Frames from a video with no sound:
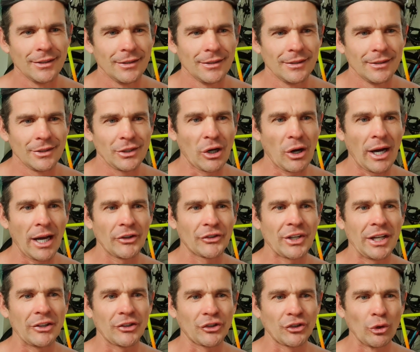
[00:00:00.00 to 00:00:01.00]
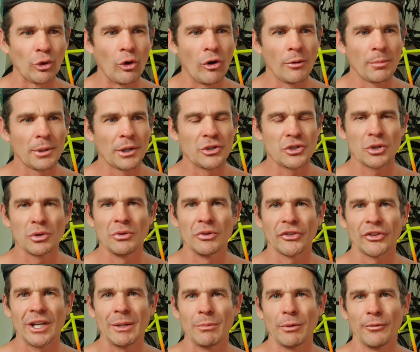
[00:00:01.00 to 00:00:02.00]
your eyes get sore because you couldn't
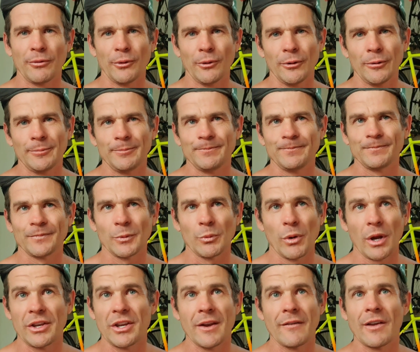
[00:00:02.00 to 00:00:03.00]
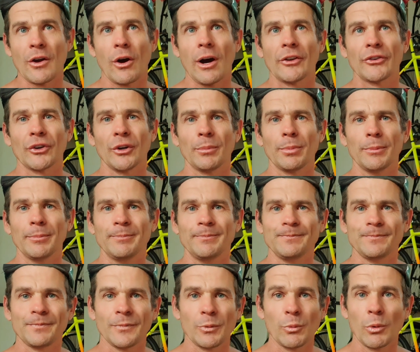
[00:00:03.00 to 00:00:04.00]
see before. You didn't have your eyes open.
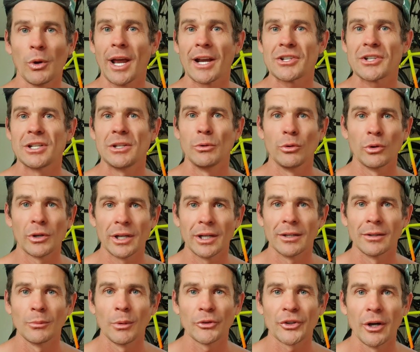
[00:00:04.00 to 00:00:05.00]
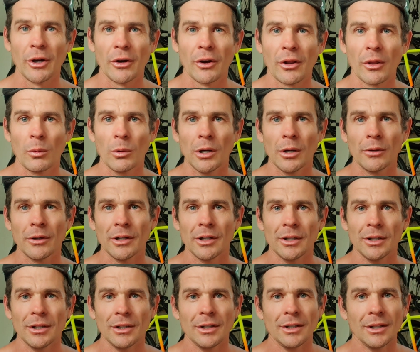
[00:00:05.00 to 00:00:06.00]
You weren't actually looking what's going on in the world.
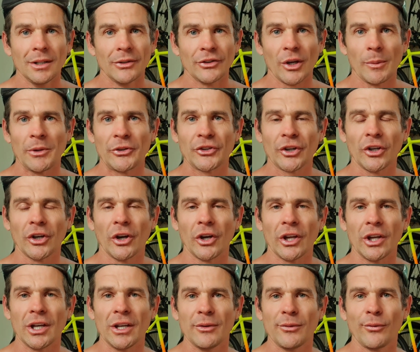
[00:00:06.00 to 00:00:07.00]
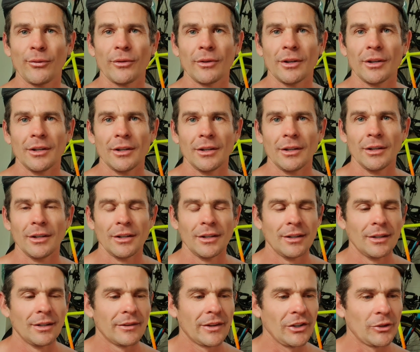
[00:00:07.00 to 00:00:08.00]
Don't be so naive.
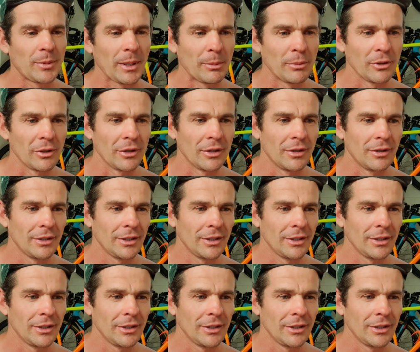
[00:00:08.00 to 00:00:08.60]
These people are,